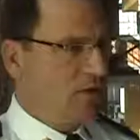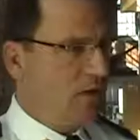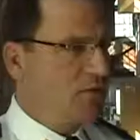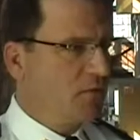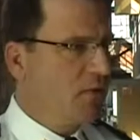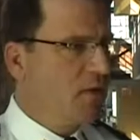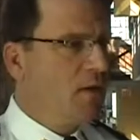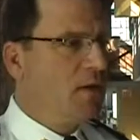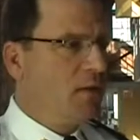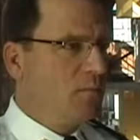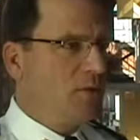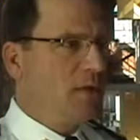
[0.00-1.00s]
That's Commander
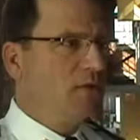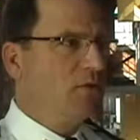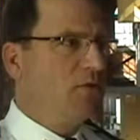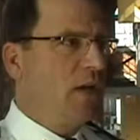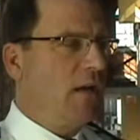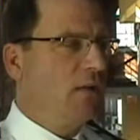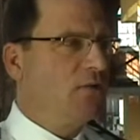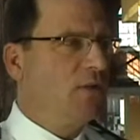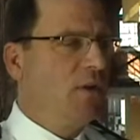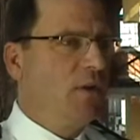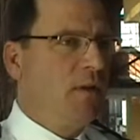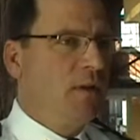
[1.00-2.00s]
McGuire says there
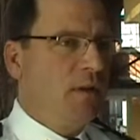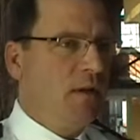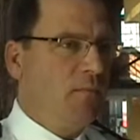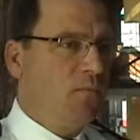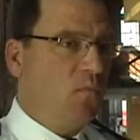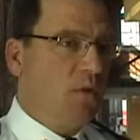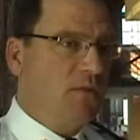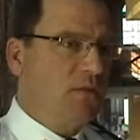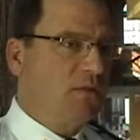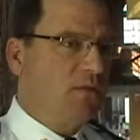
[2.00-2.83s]
can be um, disadvantages um,